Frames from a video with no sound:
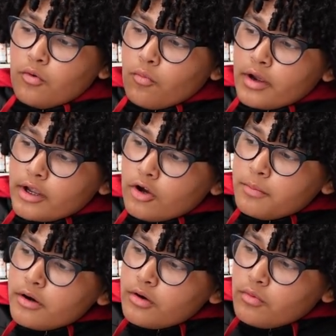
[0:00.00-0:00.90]
When
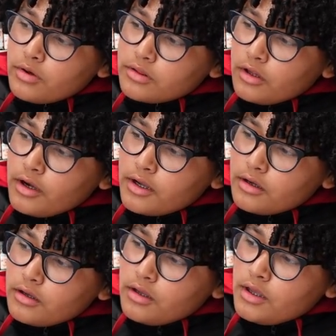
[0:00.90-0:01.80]
Gilbert was stuck
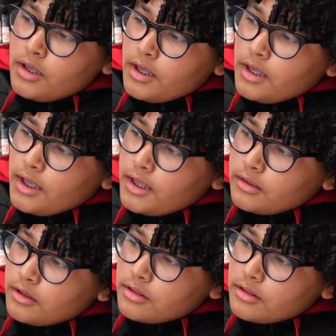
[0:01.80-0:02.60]
in the